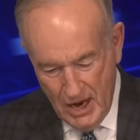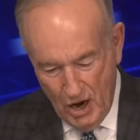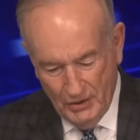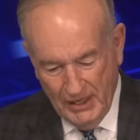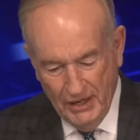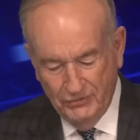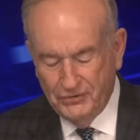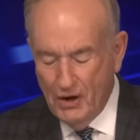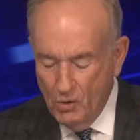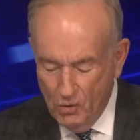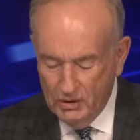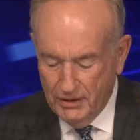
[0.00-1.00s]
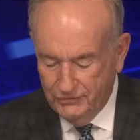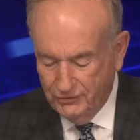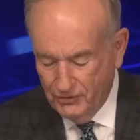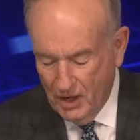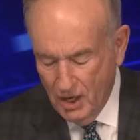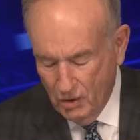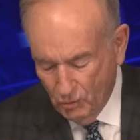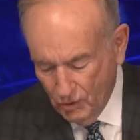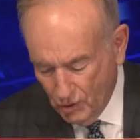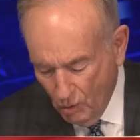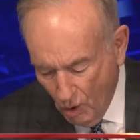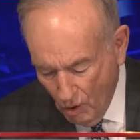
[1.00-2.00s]
Okay, so let's uh,
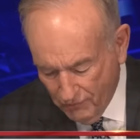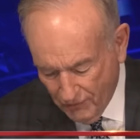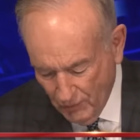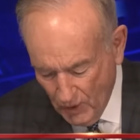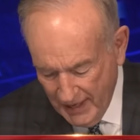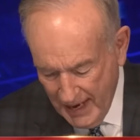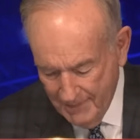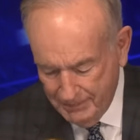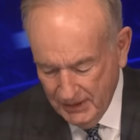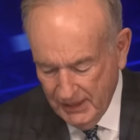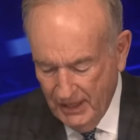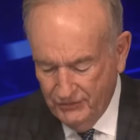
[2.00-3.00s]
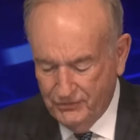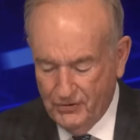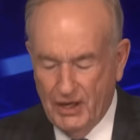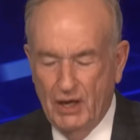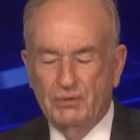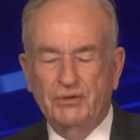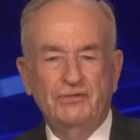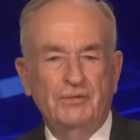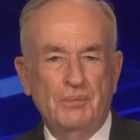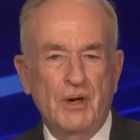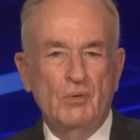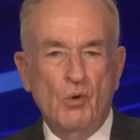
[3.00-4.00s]
go over what happened yesterday with the
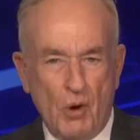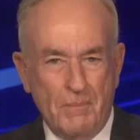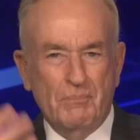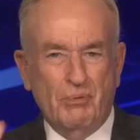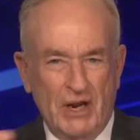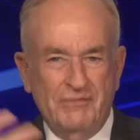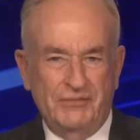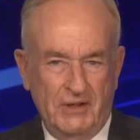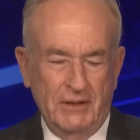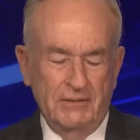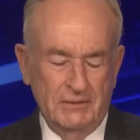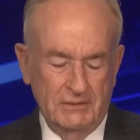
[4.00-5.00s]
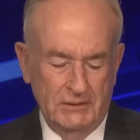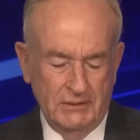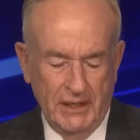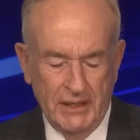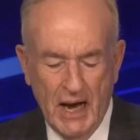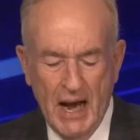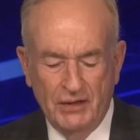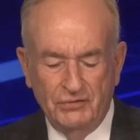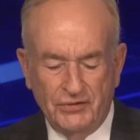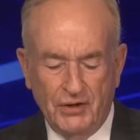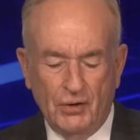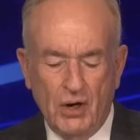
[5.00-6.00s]
Supreme Court briefly. All right, nine
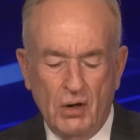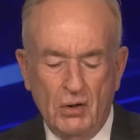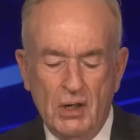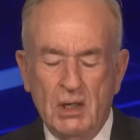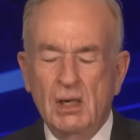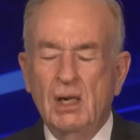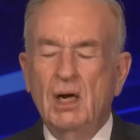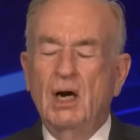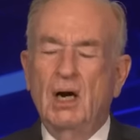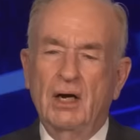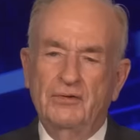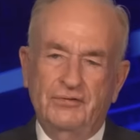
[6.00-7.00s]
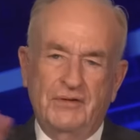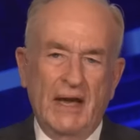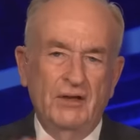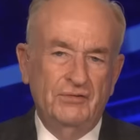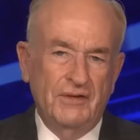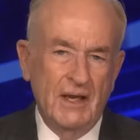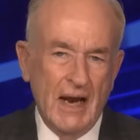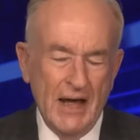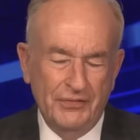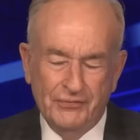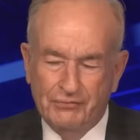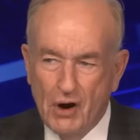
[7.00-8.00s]
zero, uh, states
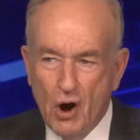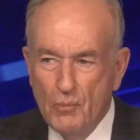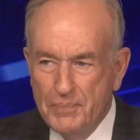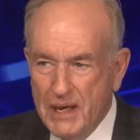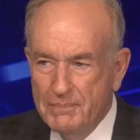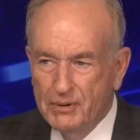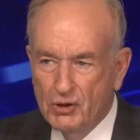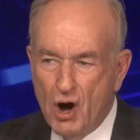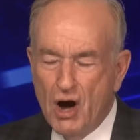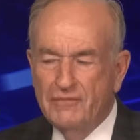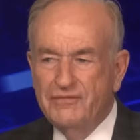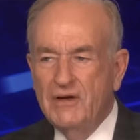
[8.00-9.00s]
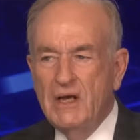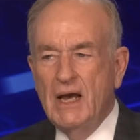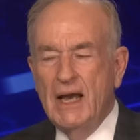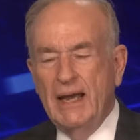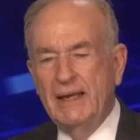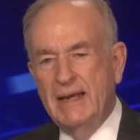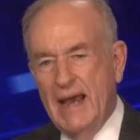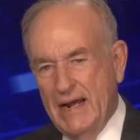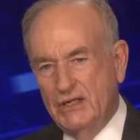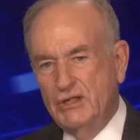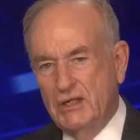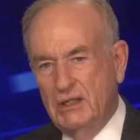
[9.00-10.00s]
cannot throw people off a
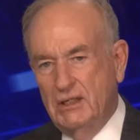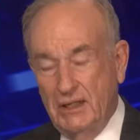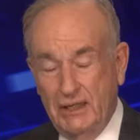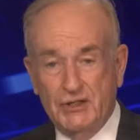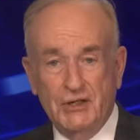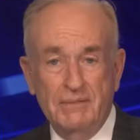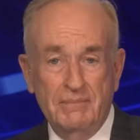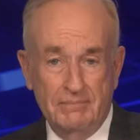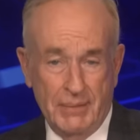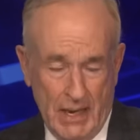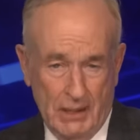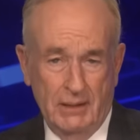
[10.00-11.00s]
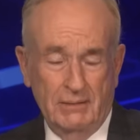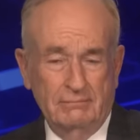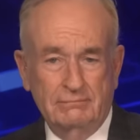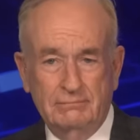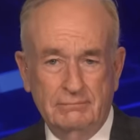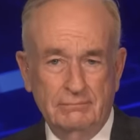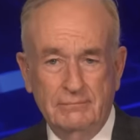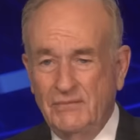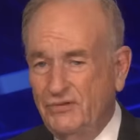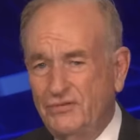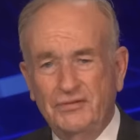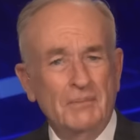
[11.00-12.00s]
national election ballot.
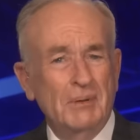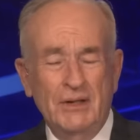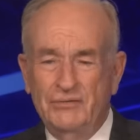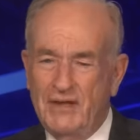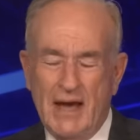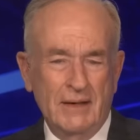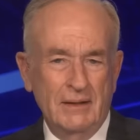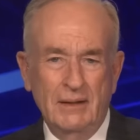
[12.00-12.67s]
It's as simple as that.